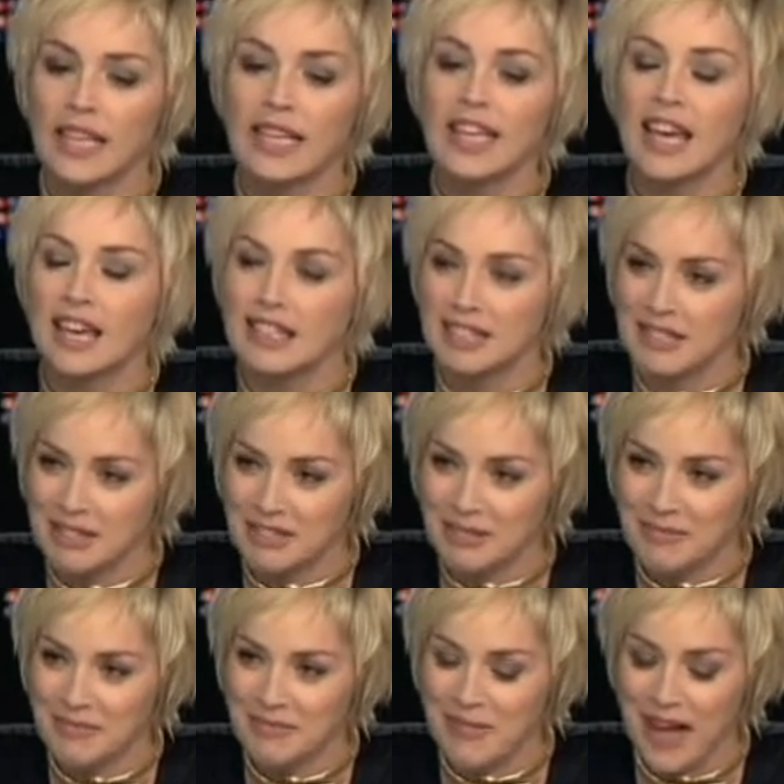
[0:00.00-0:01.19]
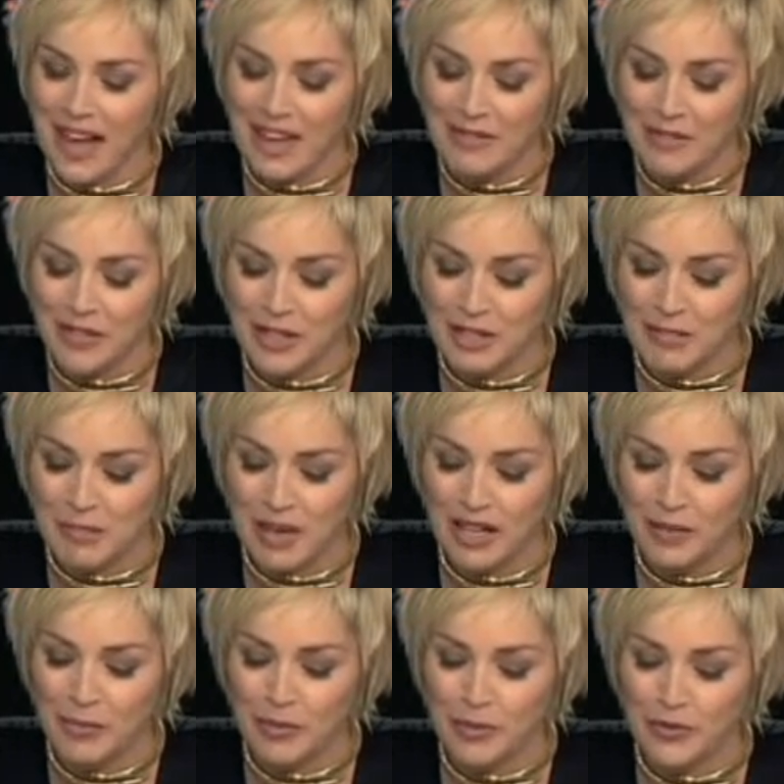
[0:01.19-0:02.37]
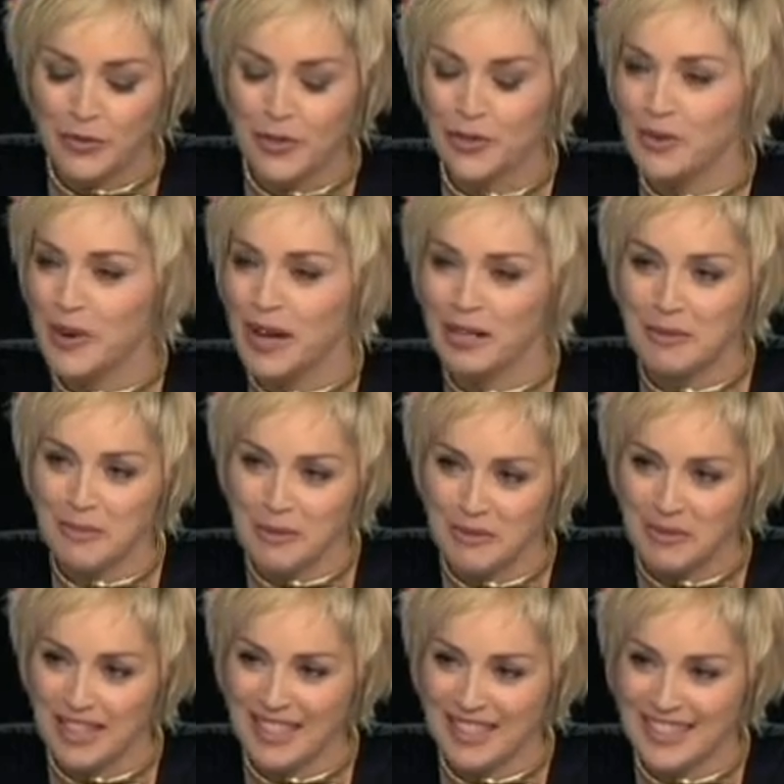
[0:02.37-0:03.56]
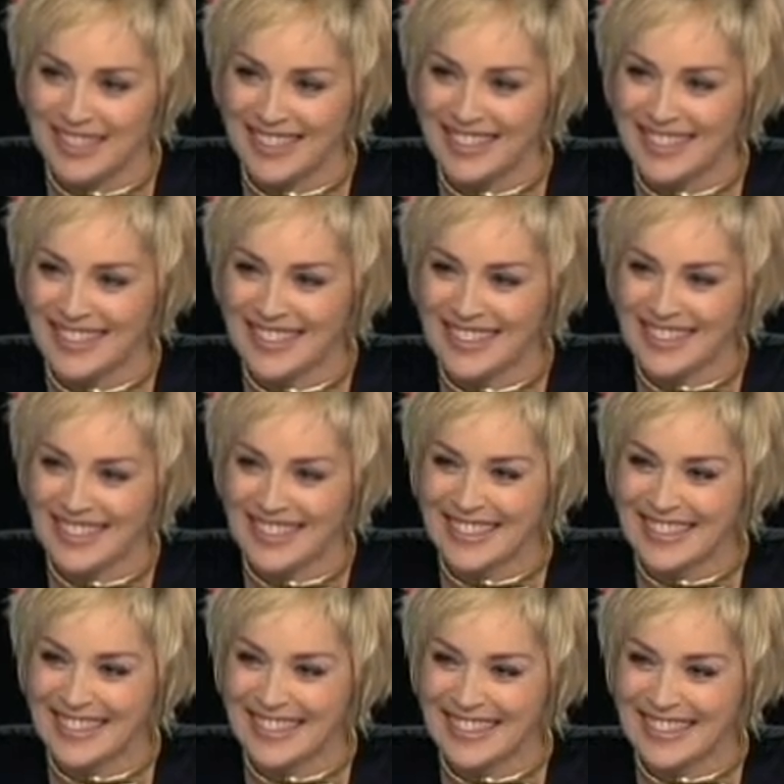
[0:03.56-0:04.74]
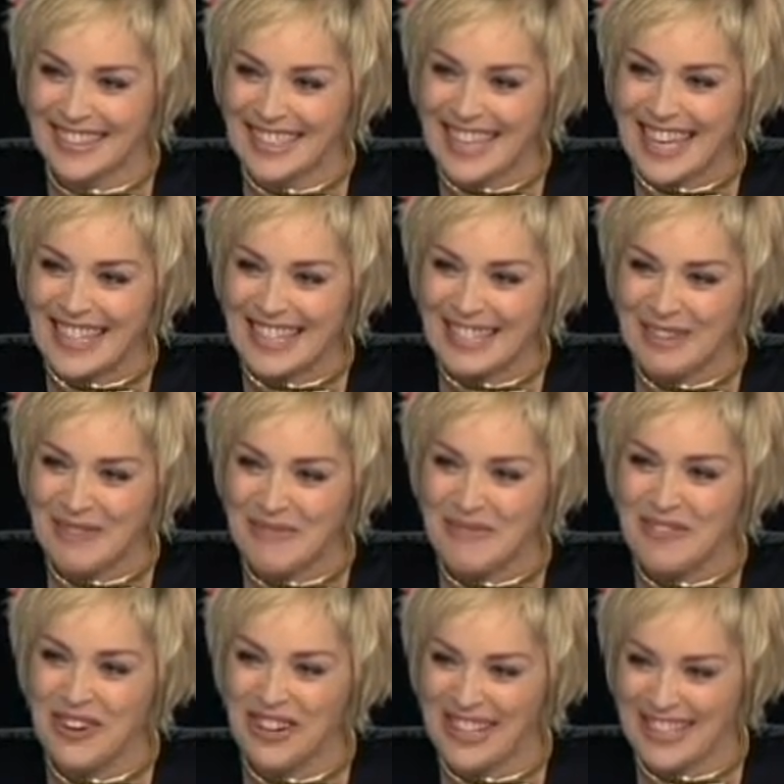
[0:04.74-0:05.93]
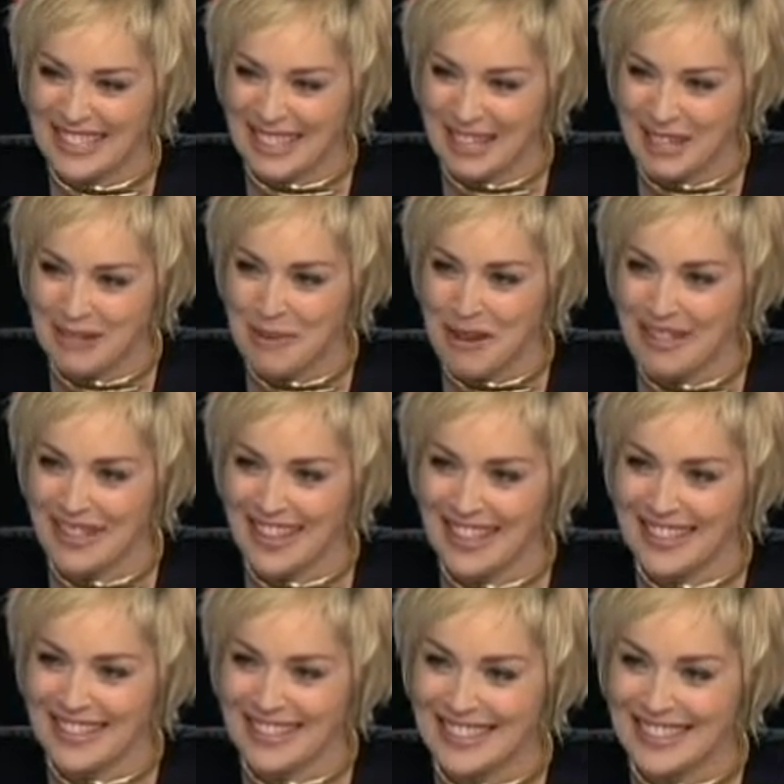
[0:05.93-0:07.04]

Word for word: yes i have just been approved to direct a movie no kidding yes so i'm very excited about that